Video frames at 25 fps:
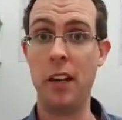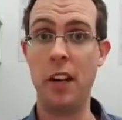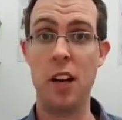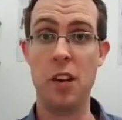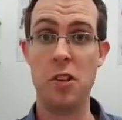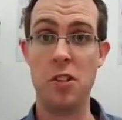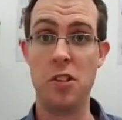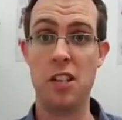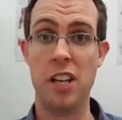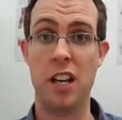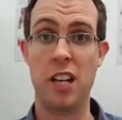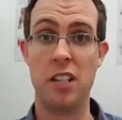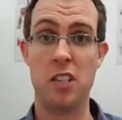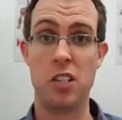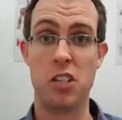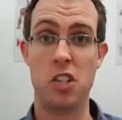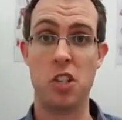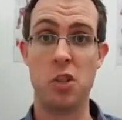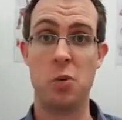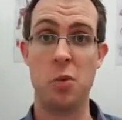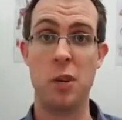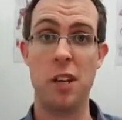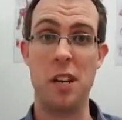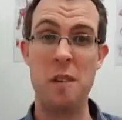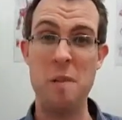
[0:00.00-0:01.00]
I'll start to
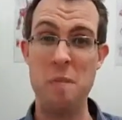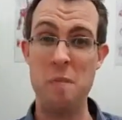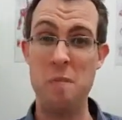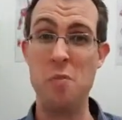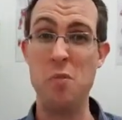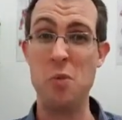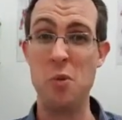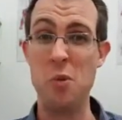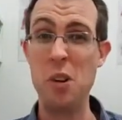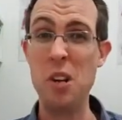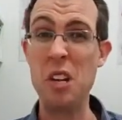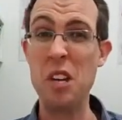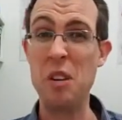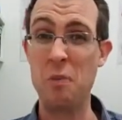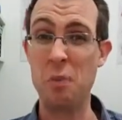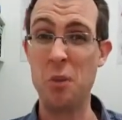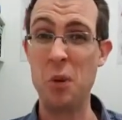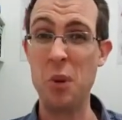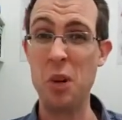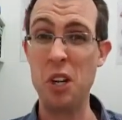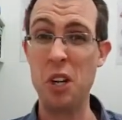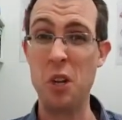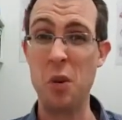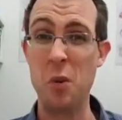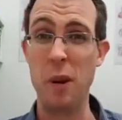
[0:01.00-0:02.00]
sweat and breathe
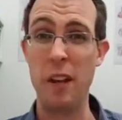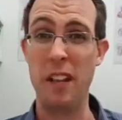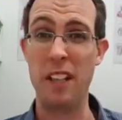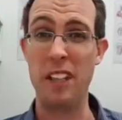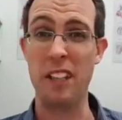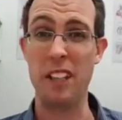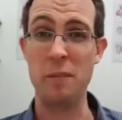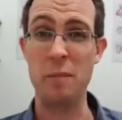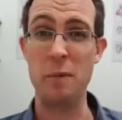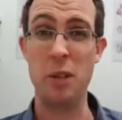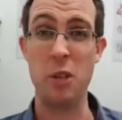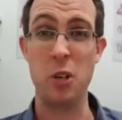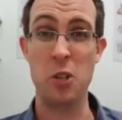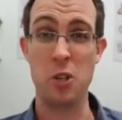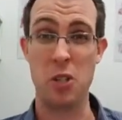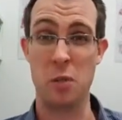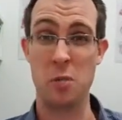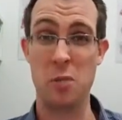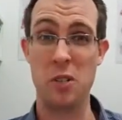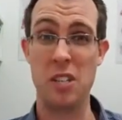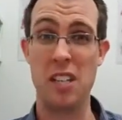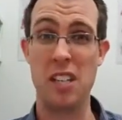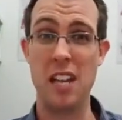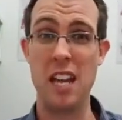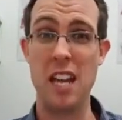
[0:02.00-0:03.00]
pretty quickly because I'm
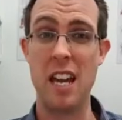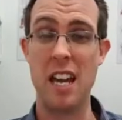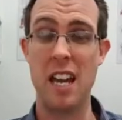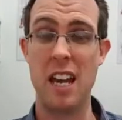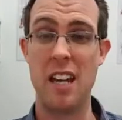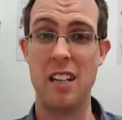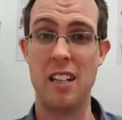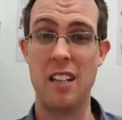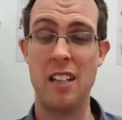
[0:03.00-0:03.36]
scared.